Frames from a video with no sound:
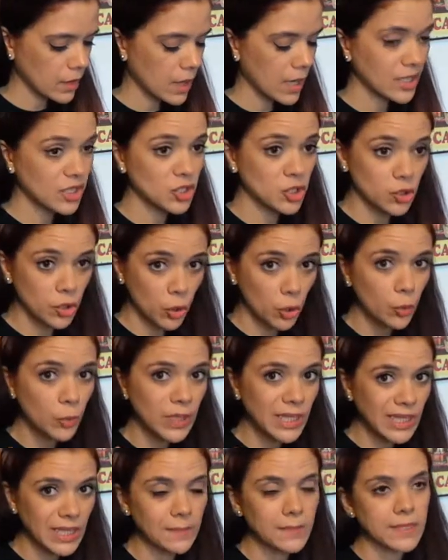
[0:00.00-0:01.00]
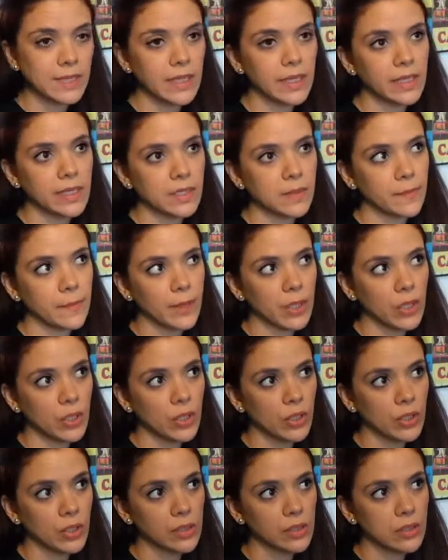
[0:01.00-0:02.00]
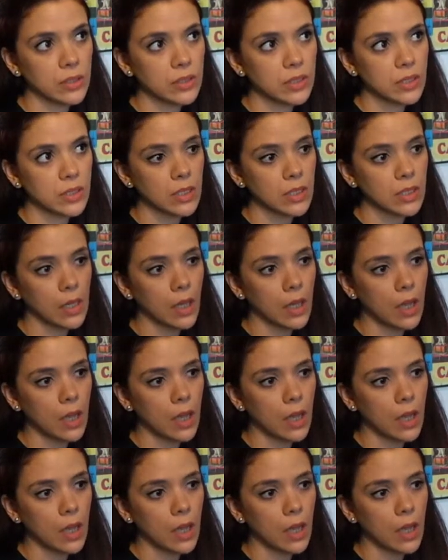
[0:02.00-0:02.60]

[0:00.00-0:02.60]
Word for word: I struggle with lipsticks because